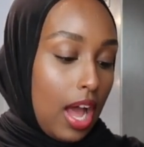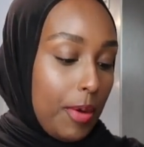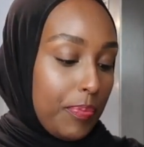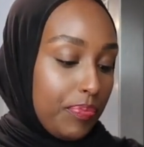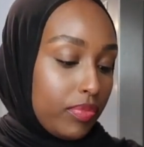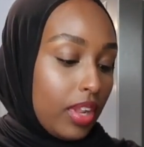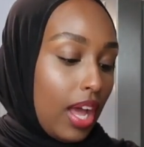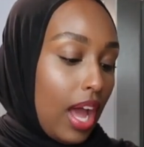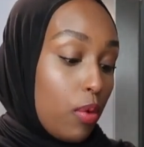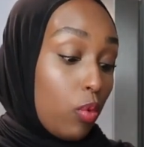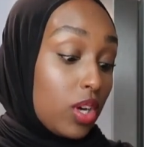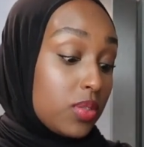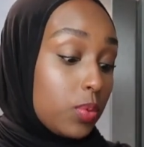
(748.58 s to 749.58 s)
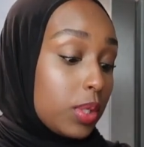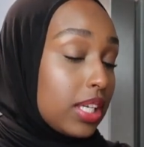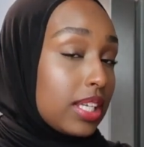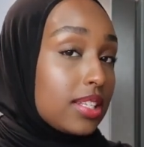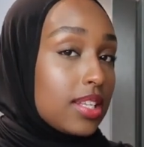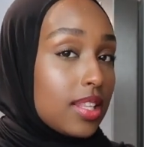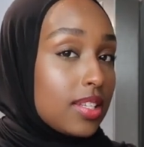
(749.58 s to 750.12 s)
I was
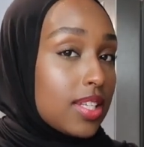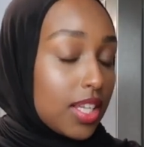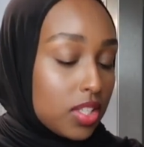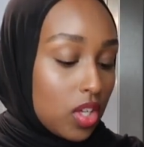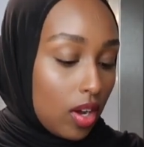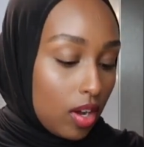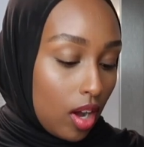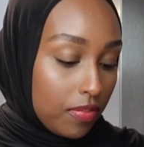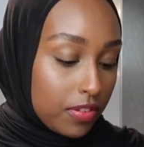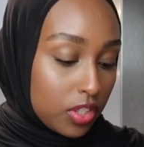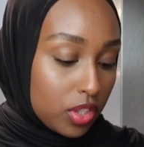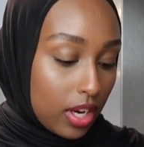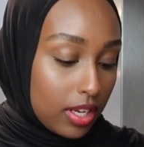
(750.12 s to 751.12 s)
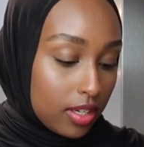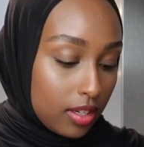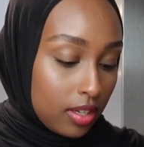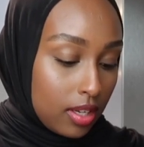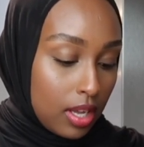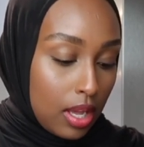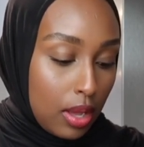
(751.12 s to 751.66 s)
really into the TikTok coffee
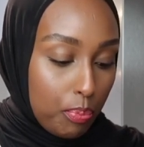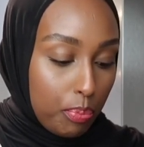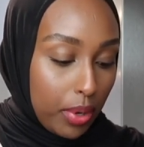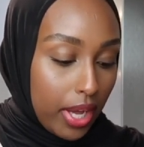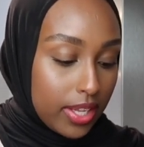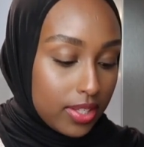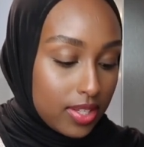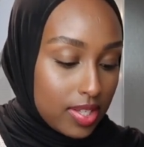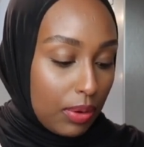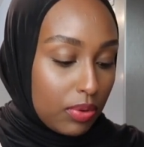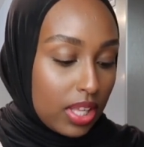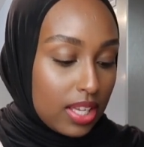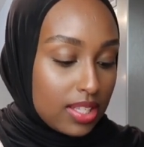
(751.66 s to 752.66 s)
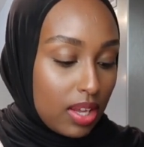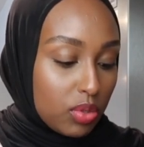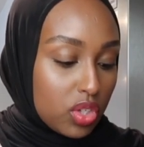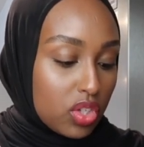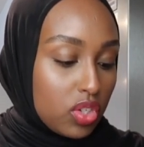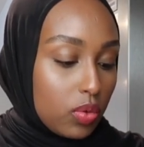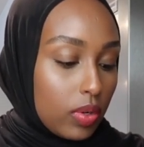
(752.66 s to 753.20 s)
trend, but I realized I was
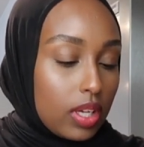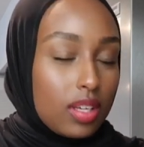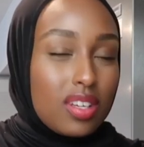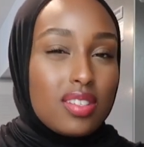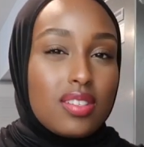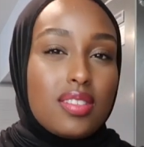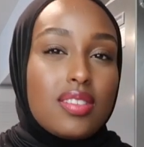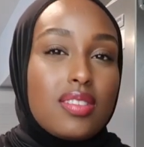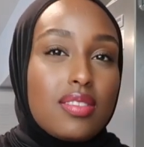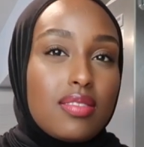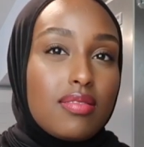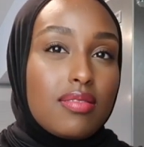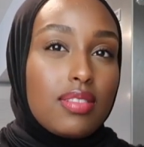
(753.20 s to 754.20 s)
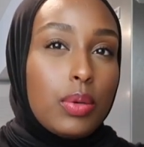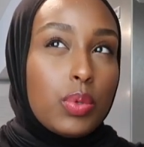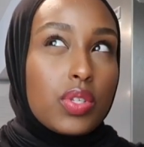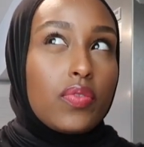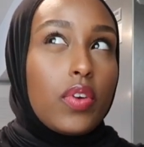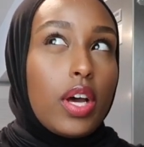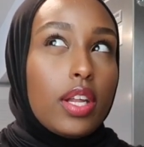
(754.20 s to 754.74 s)
just doing it because it
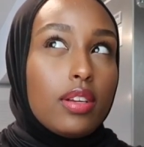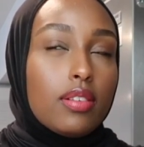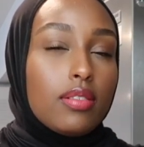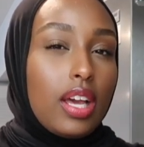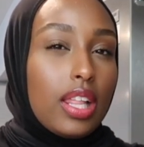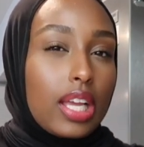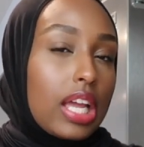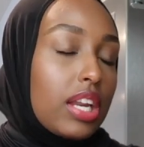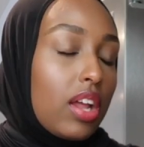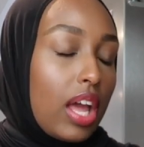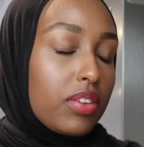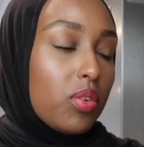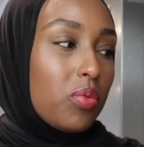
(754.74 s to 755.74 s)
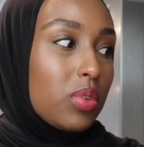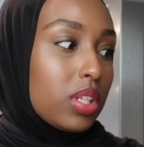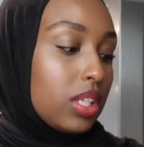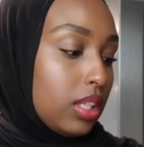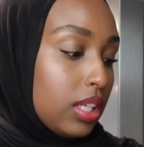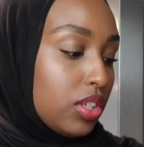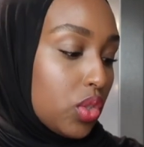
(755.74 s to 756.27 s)
was fun. I don't
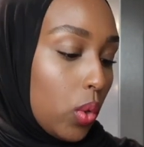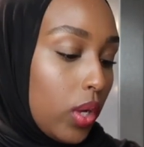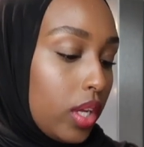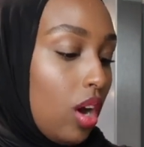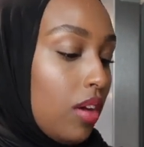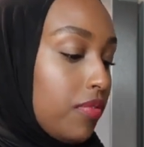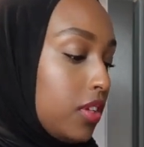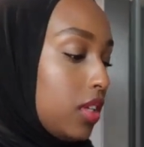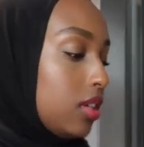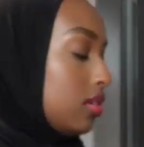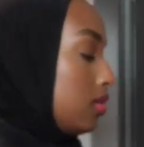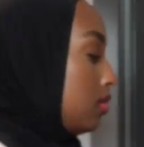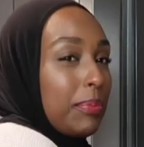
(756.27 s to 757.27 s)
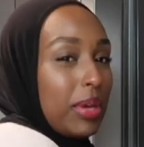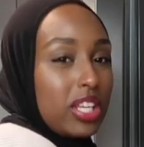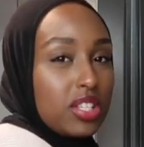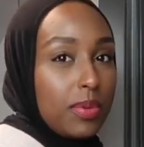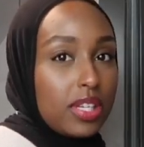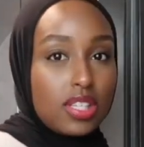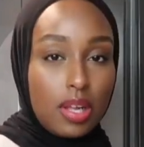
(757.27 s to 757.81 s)
really enjoy coffee. It
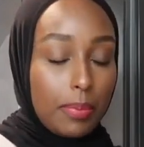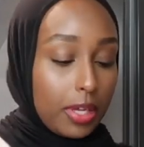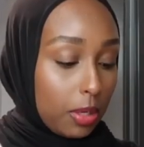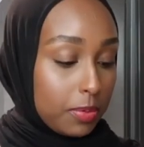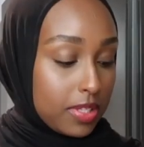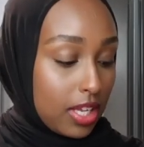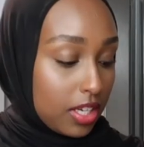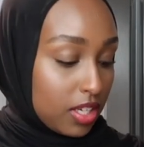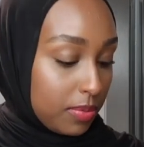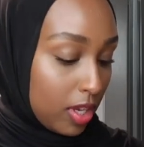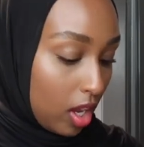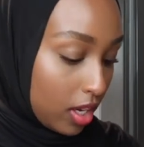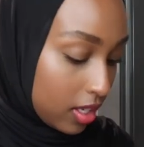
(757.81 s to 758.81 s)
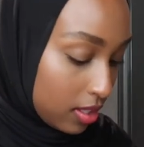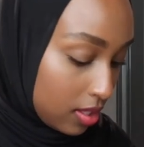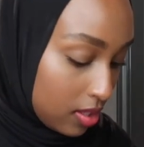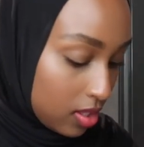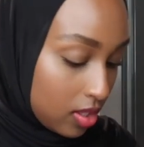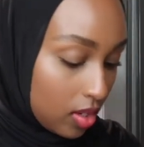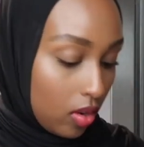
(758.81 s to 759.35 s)
makes my stomach upset, to be
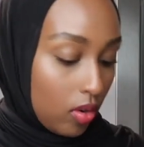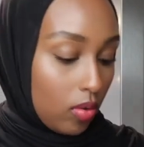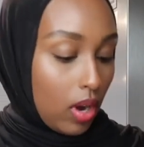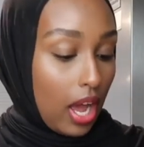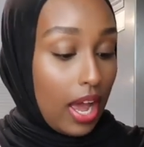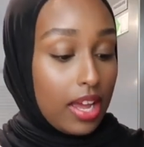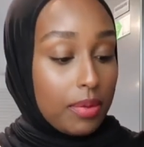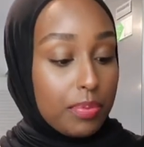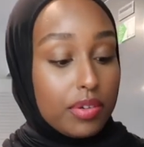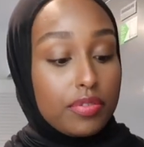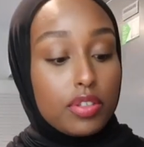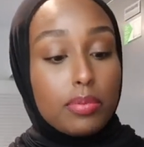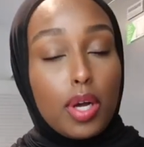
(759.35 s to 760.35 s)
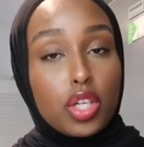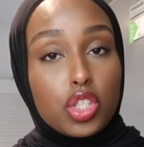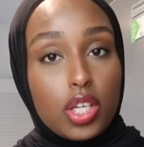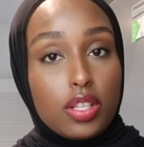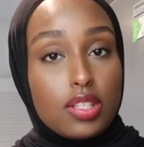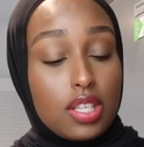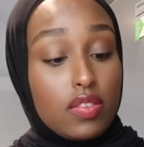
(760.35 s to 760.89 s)
honest. So I prefer
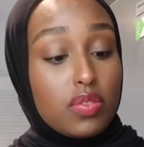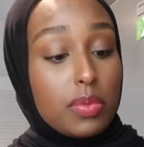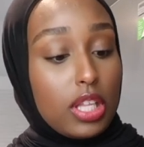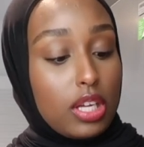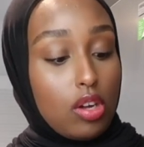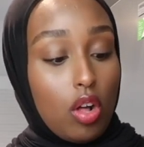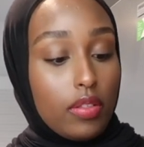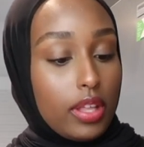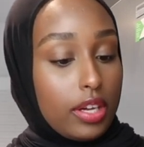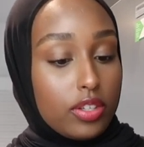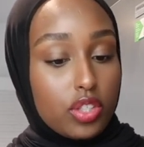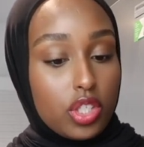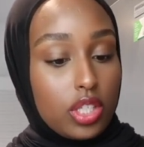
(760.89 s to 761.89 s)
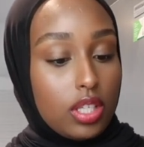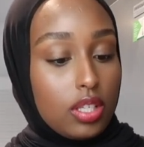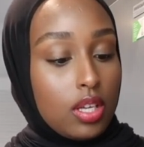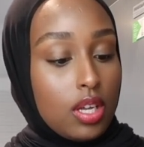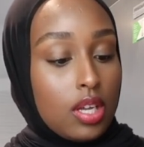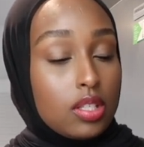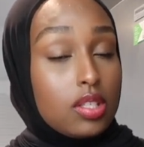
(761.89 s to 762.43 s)
matcha. This gives me like all the
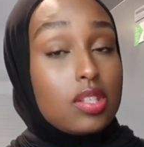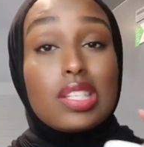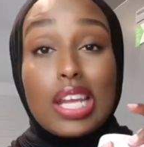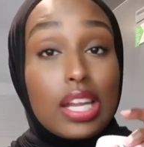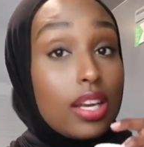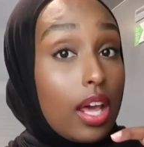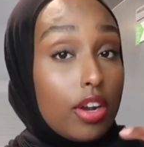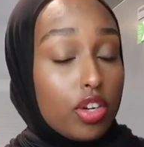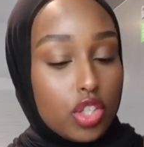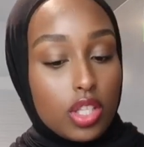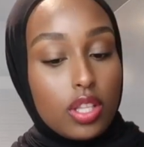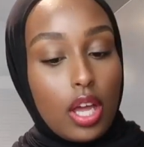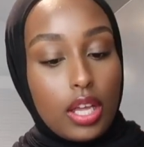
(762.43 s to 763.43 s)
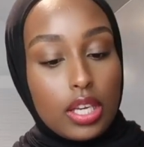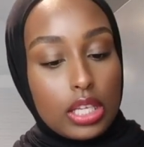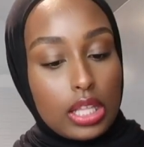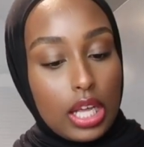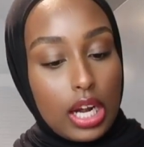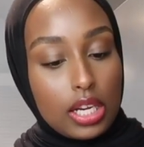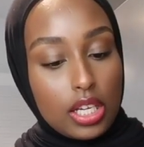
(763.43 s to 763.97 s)
energy, sustained energy
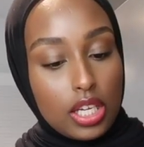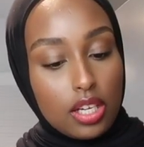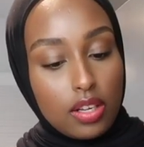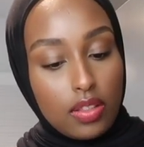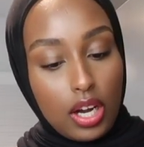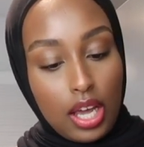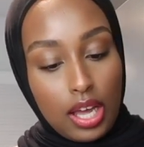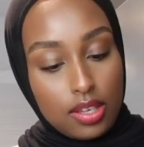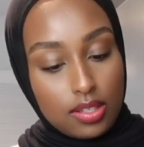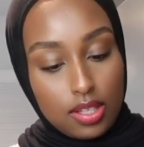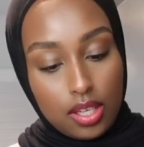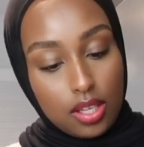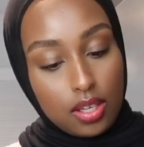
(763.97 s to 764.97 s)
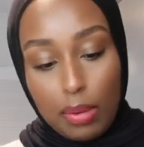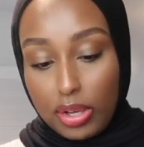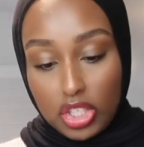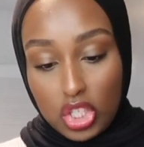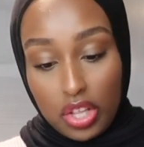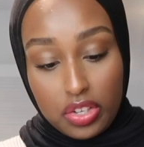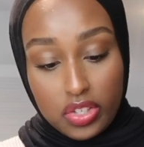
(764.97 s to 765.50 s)
that I need, and then it has like a
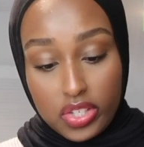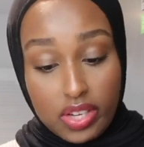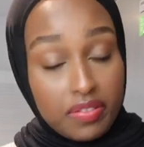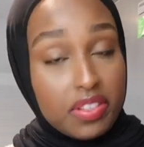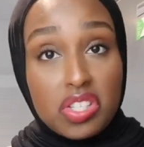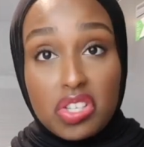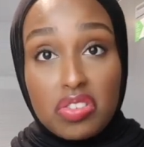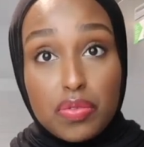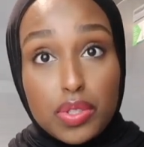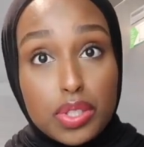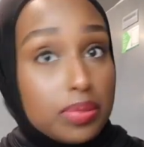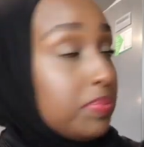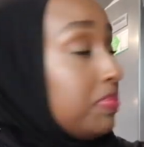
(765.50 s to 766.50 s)
bunch of other stuff that's good for